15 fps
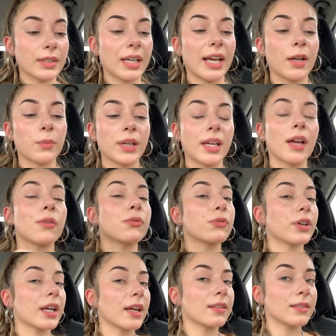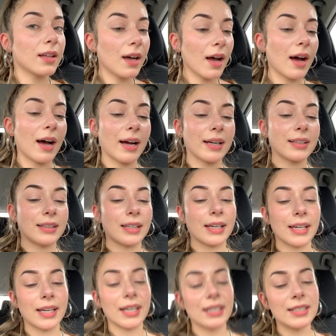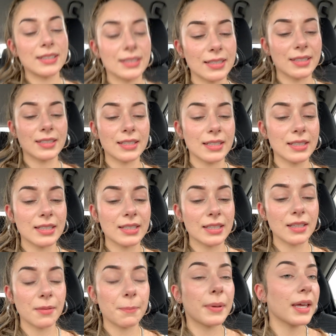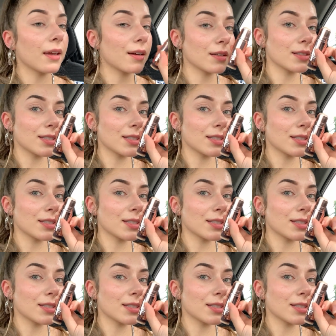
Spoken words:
And we can't forget the highlight. This is in the pink